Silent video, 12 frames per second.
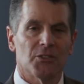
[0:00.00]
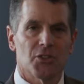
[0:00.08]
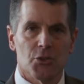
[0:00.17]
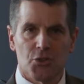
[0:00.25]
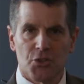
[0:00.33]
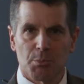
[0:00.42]

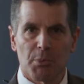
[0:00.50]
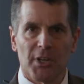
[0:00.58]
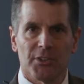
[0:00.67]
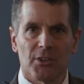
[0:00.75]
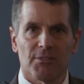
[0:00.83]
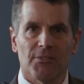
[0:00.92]
to
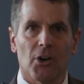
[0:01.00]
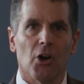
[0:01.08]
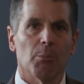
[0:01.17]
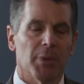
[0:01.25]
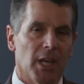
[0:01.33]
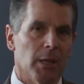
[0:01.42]
spread your fall
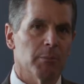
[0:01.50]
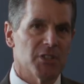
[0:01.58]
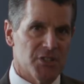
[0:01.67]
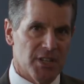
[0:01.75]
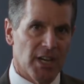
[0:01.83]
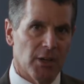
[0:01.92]

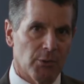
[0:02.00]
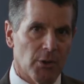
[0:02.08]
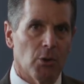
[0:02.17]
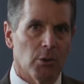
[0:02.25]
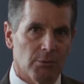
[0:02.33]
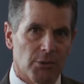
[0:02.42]
payments out
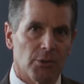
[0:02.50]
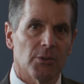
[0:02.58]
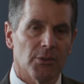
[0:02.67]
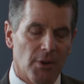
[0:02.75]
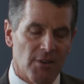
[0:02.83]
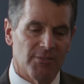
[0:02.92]
over
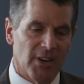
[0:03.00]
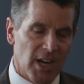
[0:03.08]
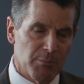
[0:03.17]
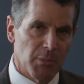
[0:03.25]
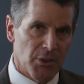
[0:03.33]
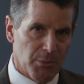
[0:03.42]
a
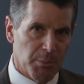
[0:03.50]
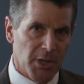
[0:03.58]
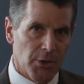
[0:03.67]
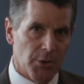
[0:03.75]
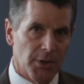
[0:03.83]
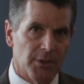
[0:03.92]
5-month
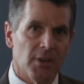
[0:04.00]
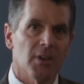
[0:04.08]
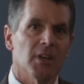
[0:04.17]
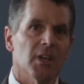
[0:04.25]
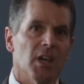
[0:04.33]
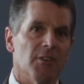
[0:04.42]
period.
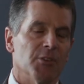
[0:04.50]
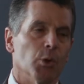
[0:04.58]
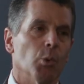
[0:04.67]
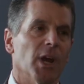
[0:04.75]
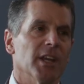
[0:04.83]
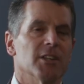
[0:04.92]
If you
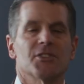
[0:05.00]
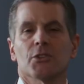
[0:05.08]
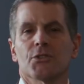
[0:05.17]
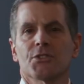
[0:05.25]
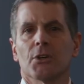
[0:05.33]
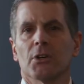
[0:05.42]
waited till
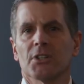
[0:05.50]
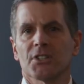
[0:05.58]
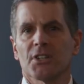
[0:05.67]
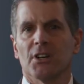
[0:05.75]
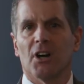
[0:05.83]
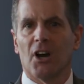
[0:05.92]
start
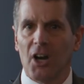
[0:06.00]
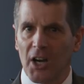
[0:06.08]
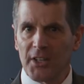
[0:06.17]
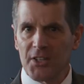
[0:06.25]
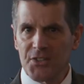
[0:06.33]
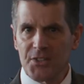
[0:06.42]
to
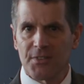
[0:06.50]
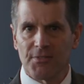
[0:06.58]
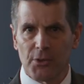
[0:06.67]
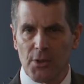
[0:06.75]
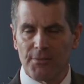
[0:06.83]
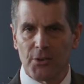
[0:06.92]
August
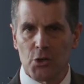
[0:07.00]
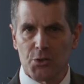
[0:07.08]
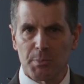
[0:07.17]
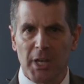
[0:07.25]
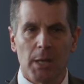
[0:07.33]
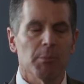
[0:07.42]
for the
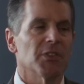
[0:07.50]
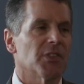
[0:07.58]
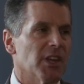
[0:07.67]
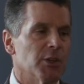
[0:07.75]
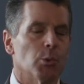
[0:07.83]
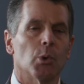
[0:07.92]
first payment,
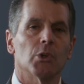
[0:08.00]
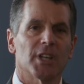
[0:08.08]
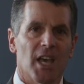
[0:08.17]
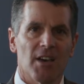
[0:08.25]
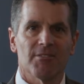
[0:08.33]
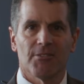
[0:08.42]
then you only
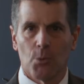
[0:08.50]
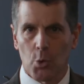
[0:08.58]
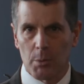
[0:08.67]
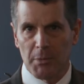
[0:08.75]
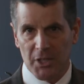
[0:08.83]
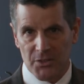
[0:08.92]
have
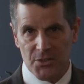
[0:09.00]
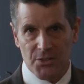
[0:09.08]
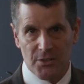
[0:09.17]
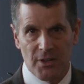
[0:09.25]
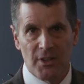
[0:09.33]
4 months.